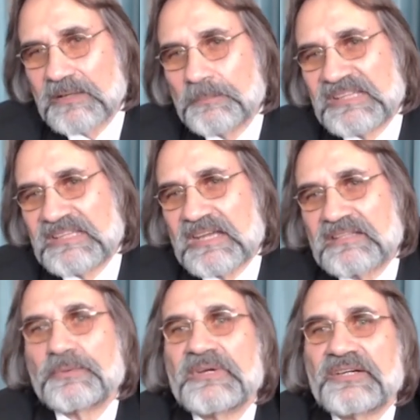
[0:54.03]
But the
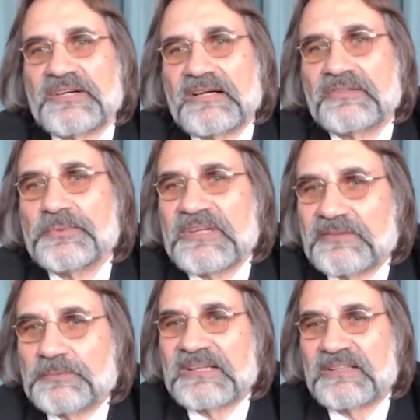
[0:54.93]
other way around, we
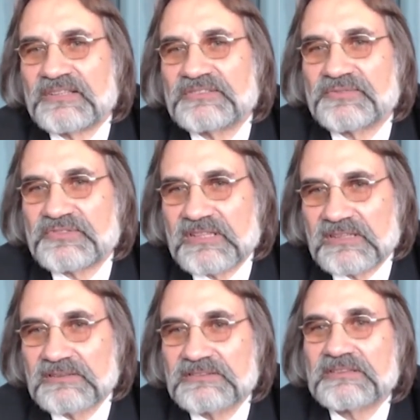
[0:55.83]
have quite lots of
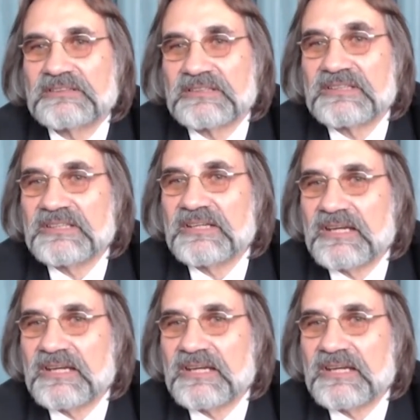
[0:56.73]
certainty.